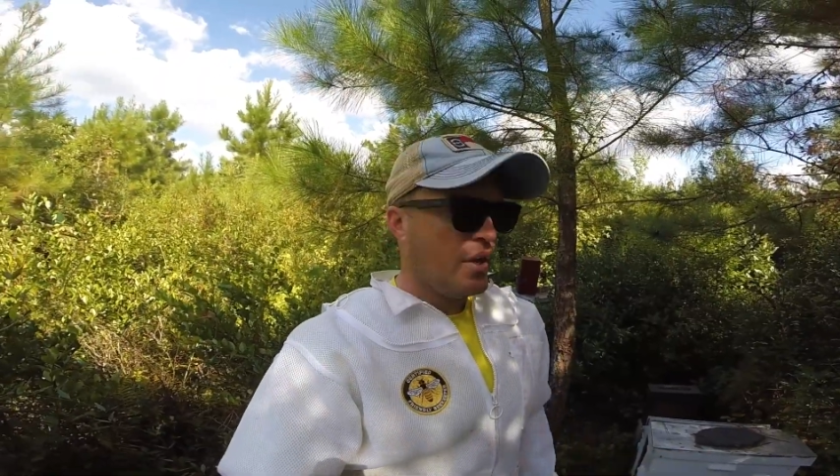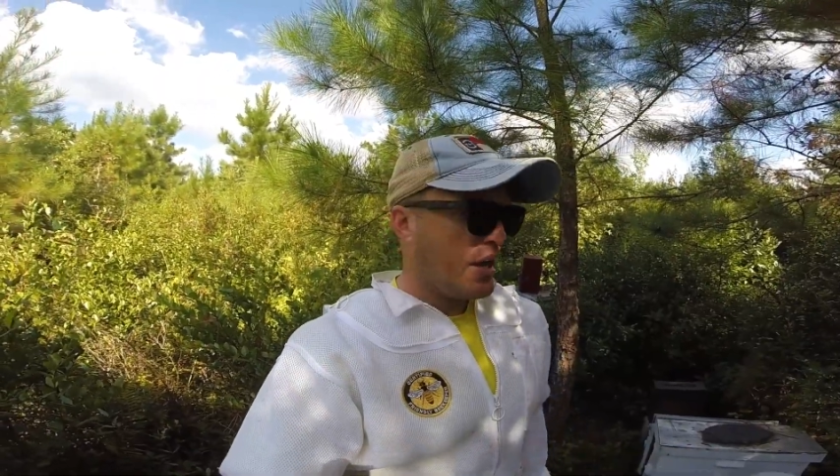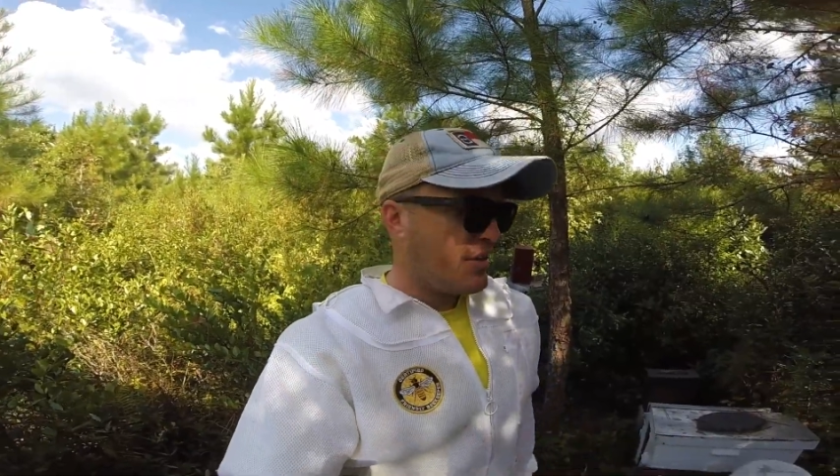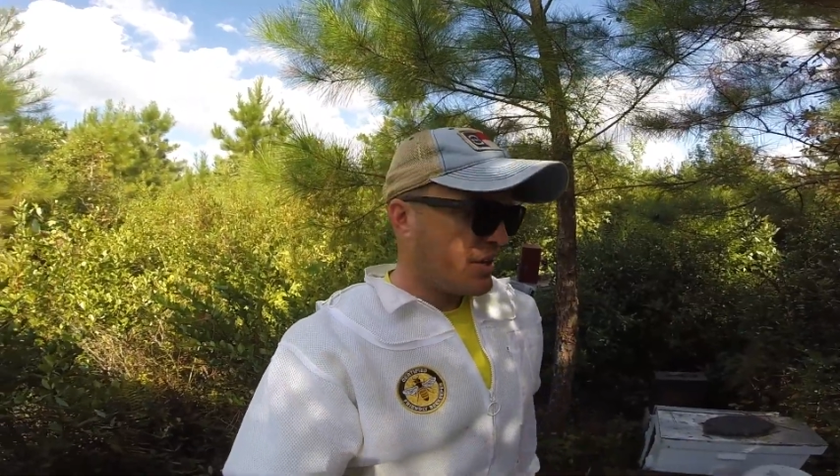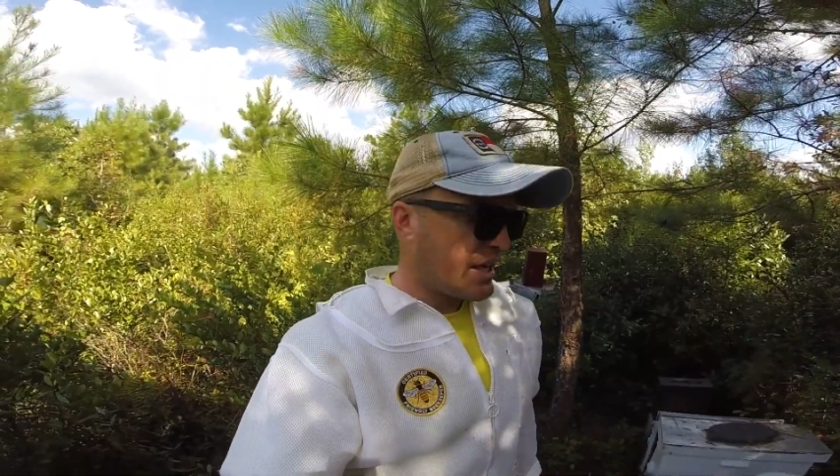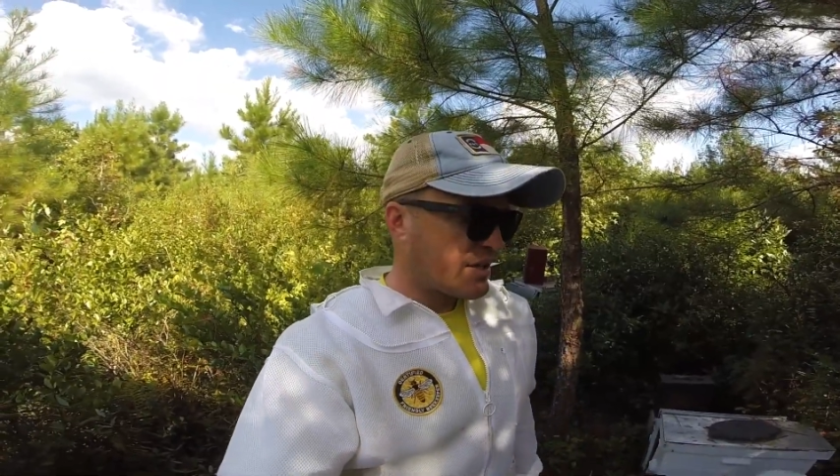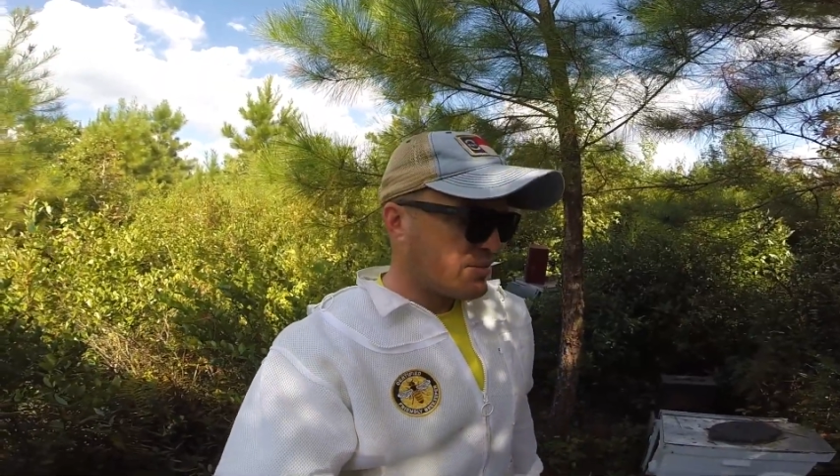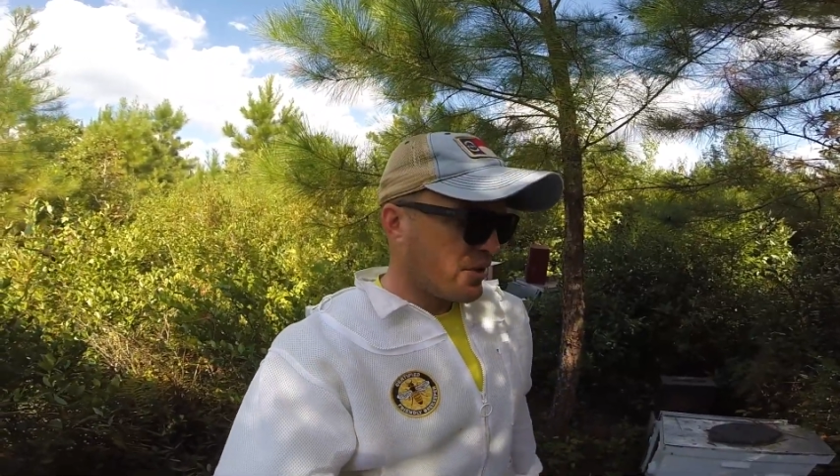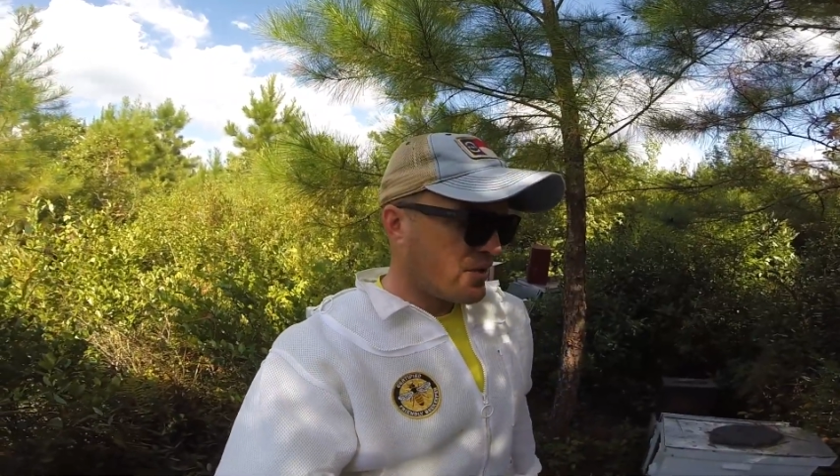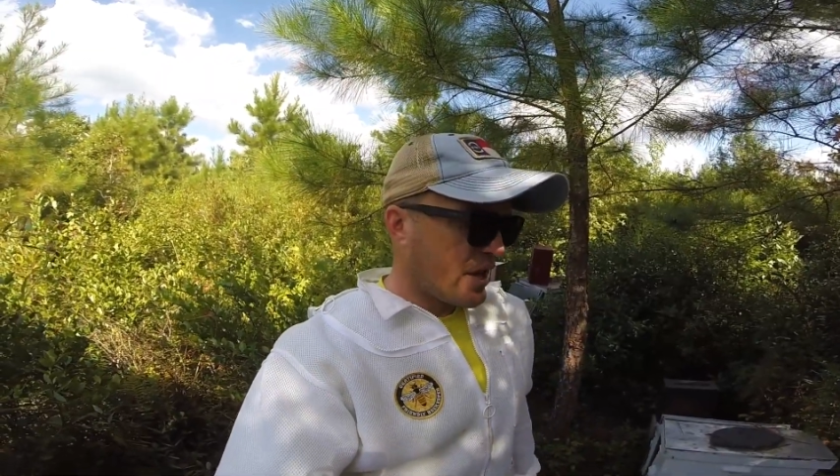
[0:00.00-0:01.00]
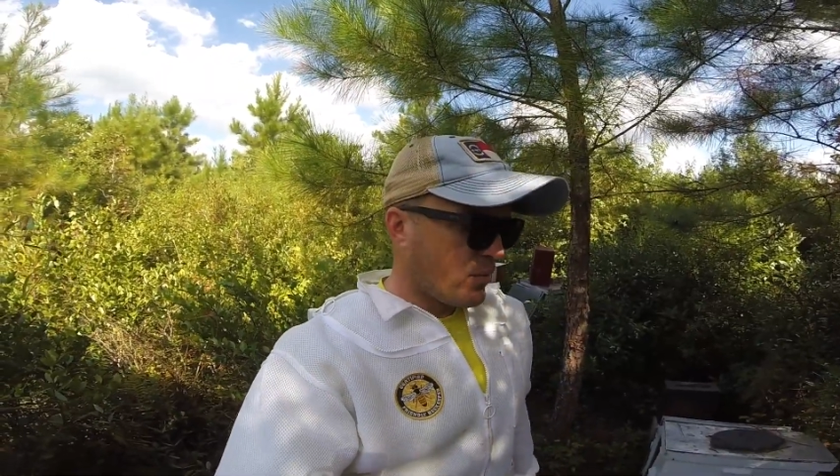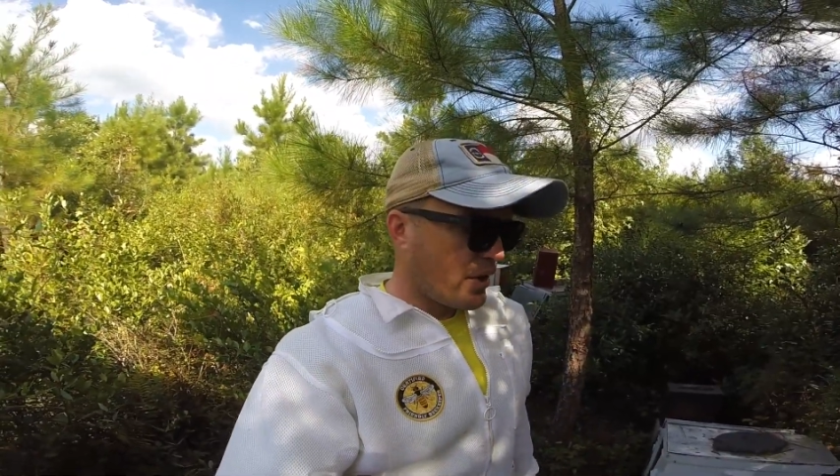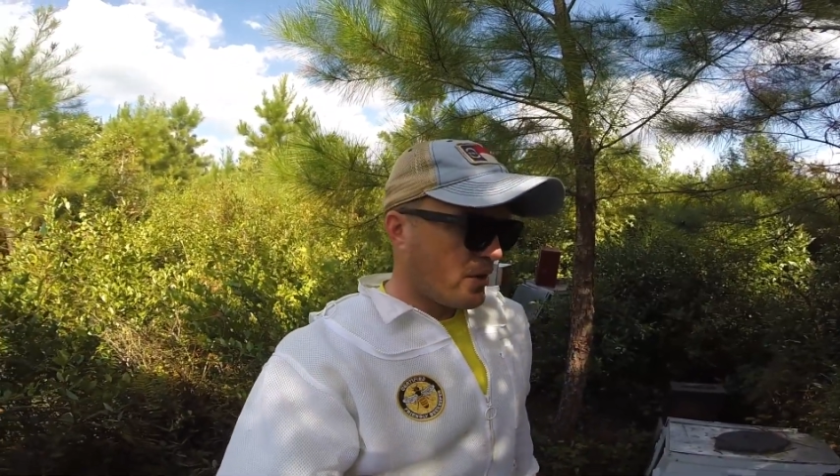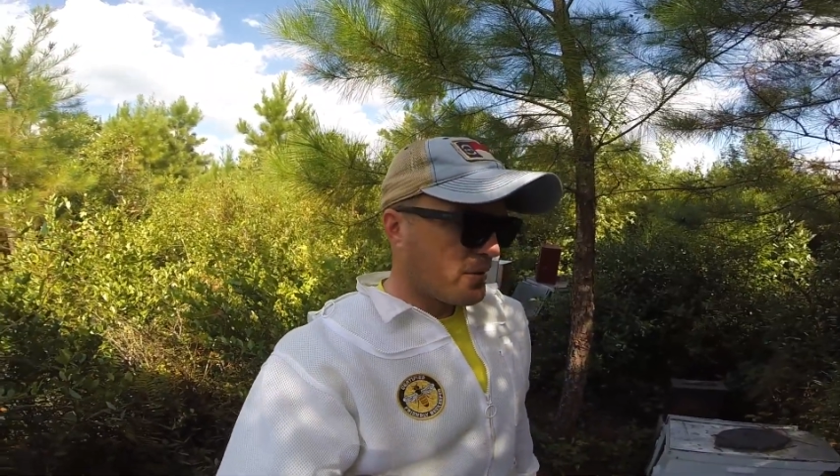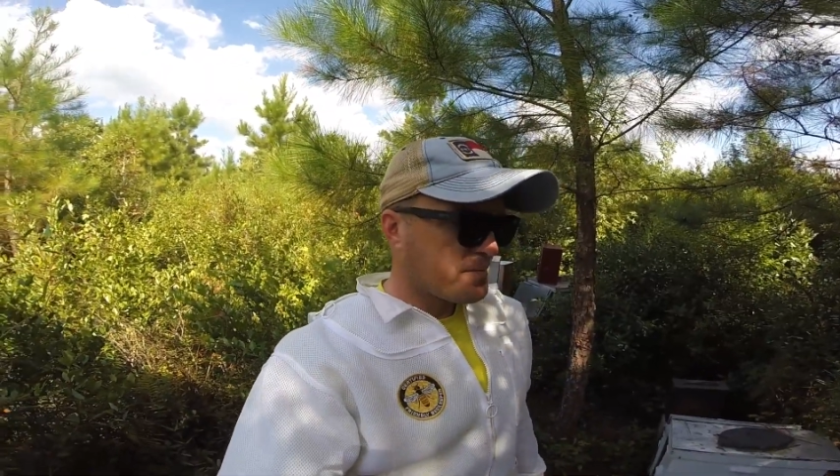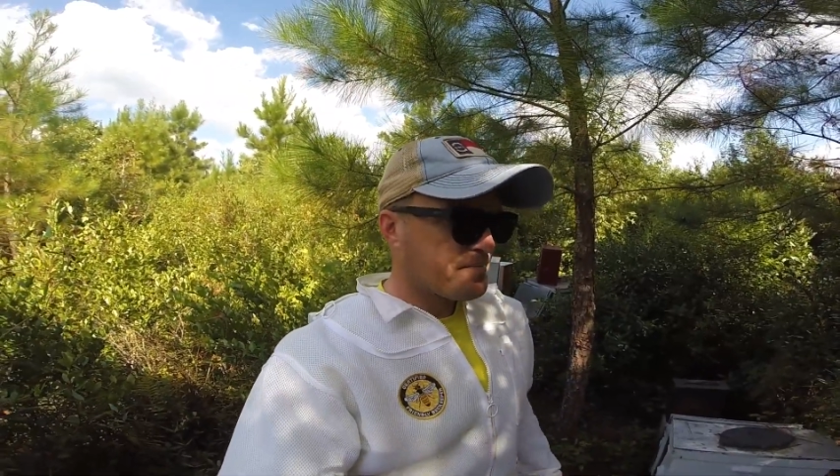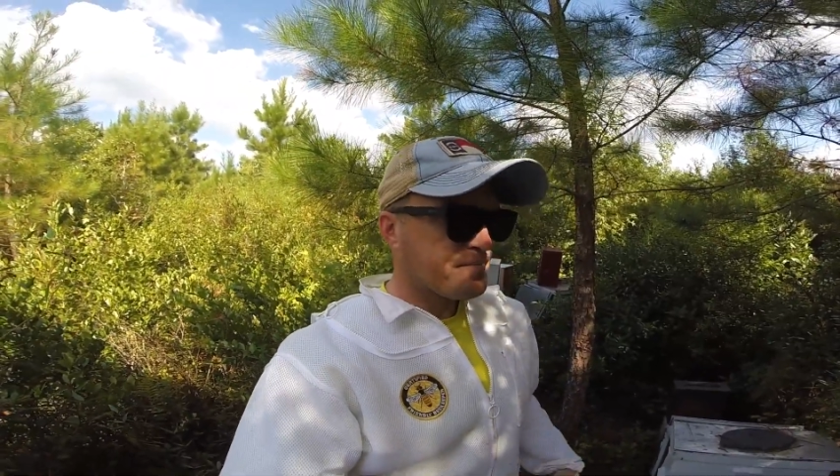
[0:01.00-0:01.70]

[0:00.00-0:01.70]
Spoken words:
I think I explained that well.